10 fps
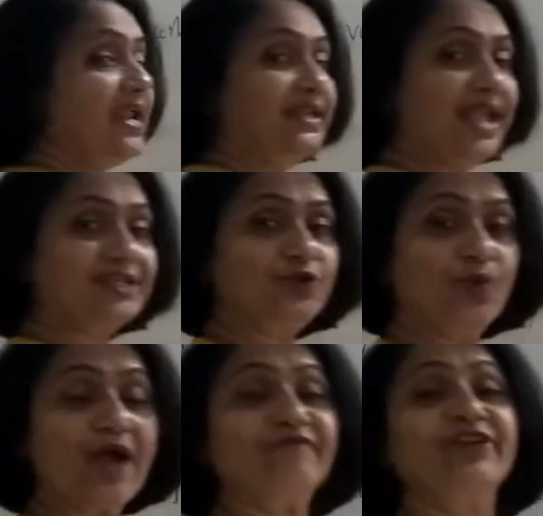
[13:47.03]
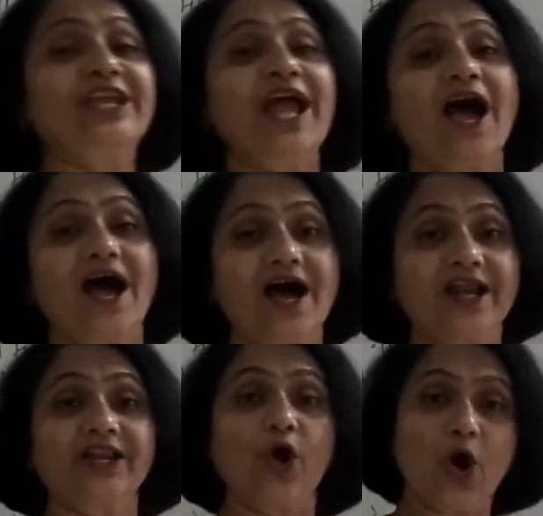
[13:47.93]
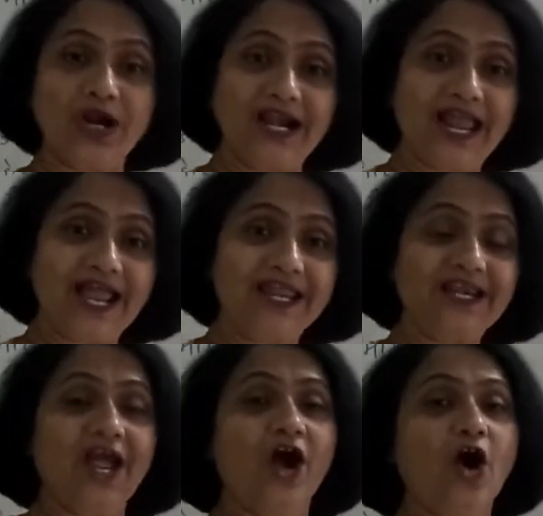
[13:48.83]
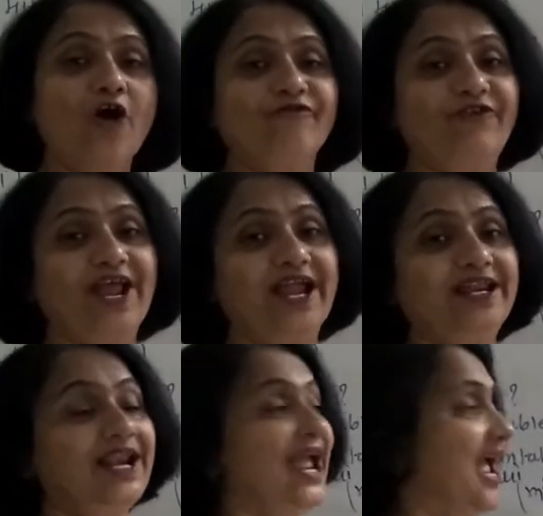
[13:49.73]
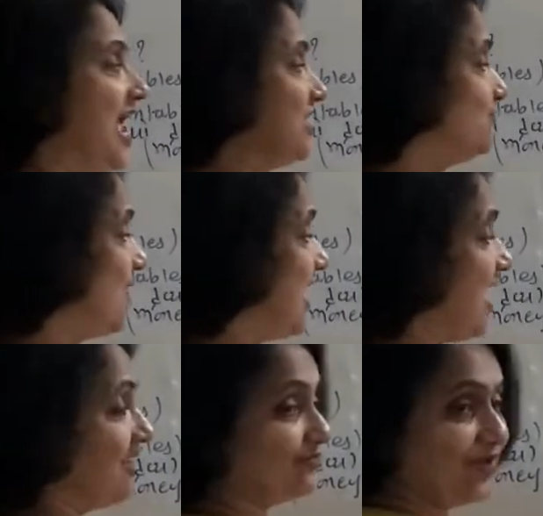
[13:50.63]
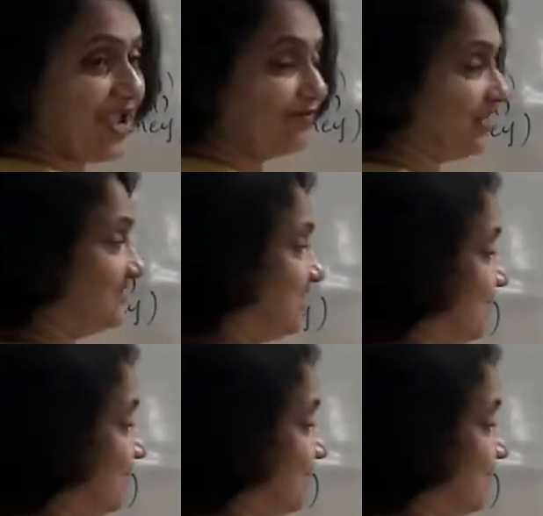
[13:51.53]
In case we are online, offline, as well as we have these